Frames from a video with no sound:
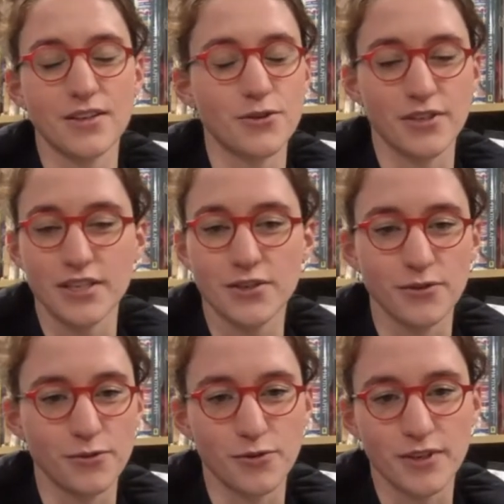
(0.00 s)

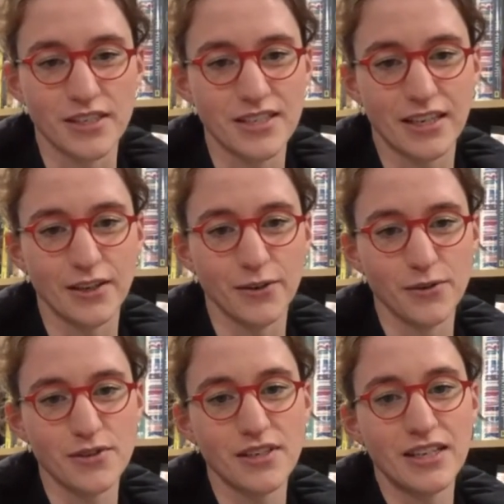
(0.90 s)
traditional drawing
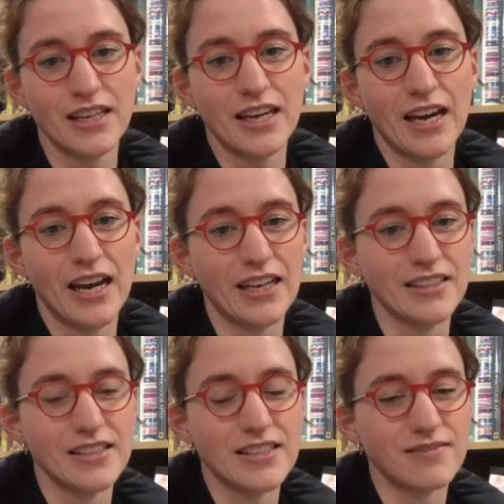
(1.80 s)
skills.
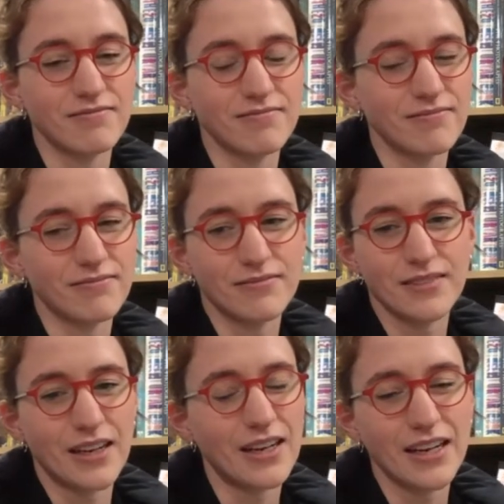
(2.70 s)
And
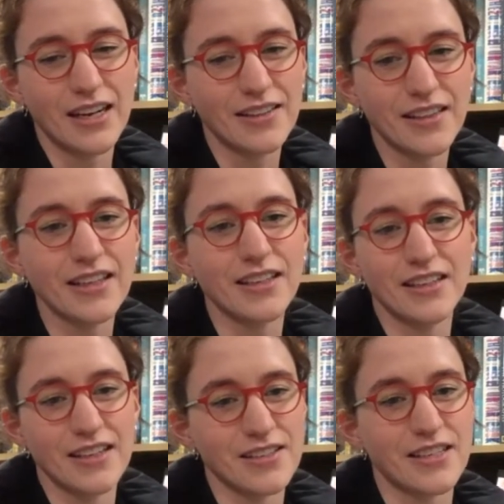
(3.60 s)
I think
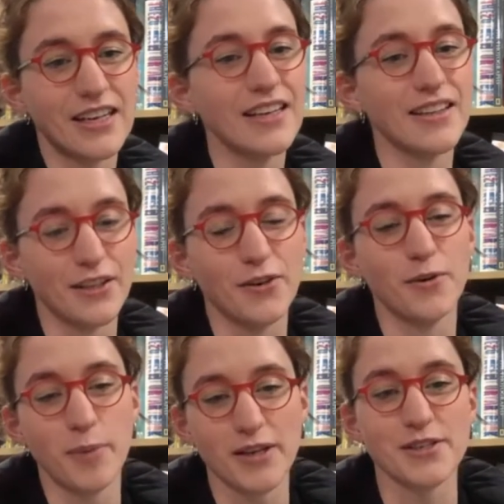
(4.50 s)
it's clear that
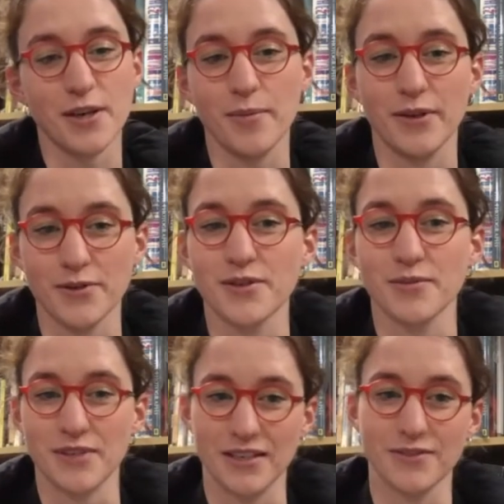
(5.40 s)
you're passionate about your
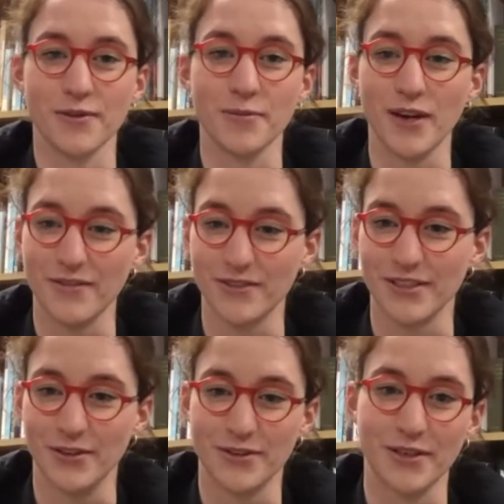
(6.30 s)
subject from your
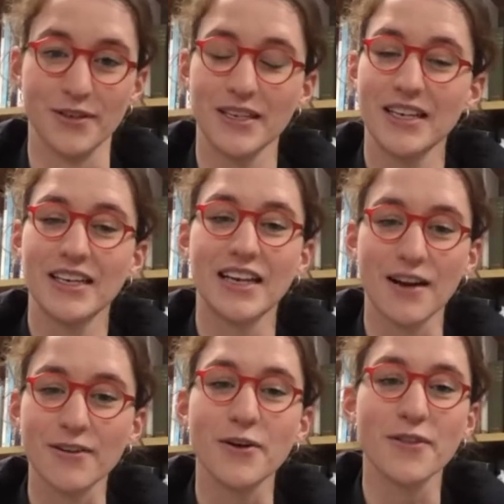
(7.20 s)
avatar. So
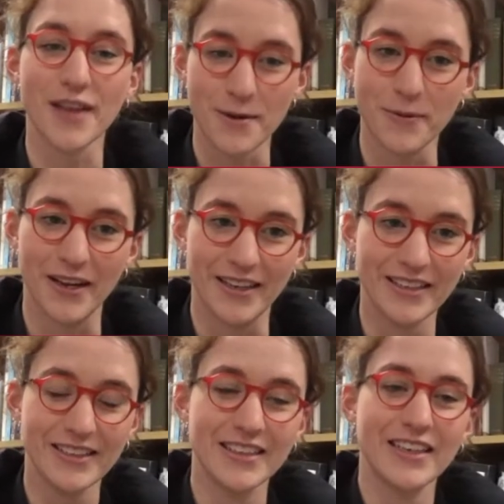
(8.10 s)
carry on that
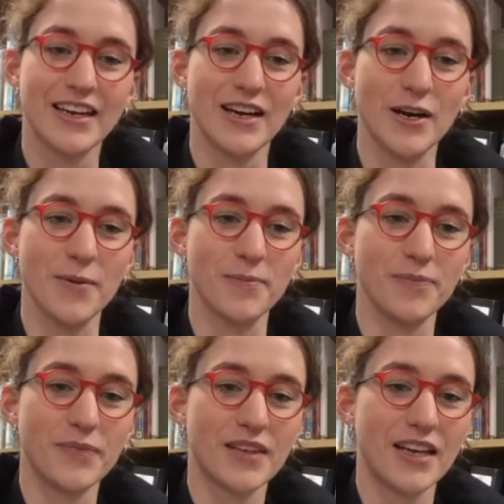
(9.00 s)
way.
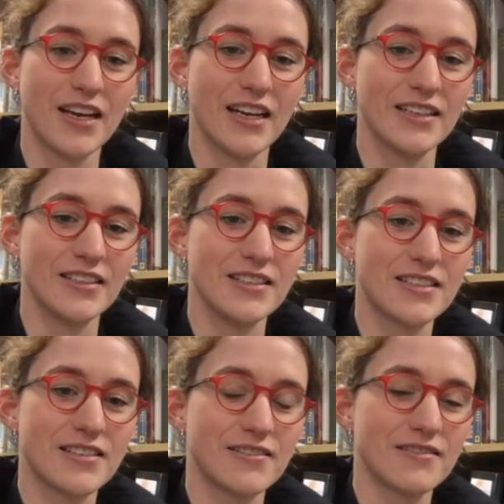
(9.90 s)
And
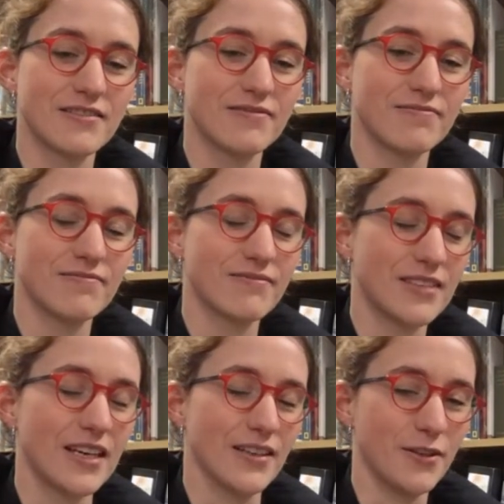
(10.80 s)

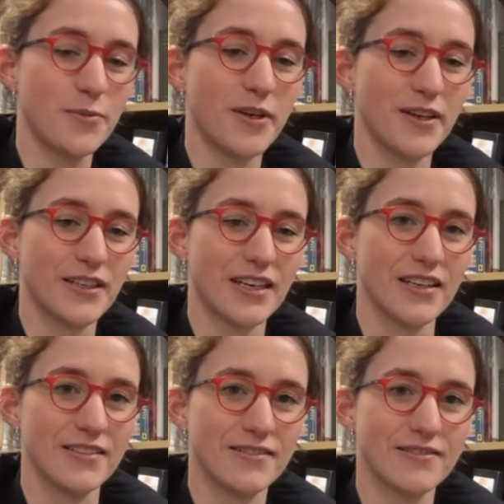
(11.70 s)
you'll be
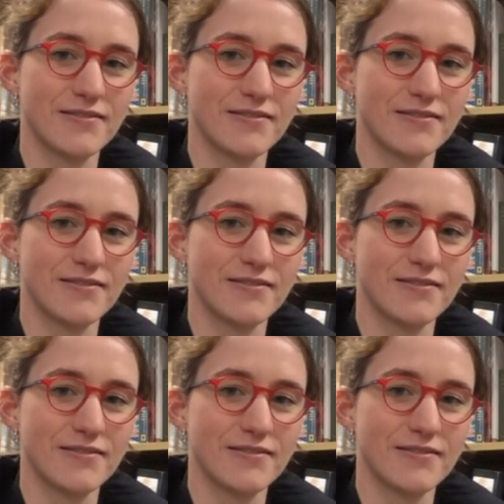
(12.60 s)
okay.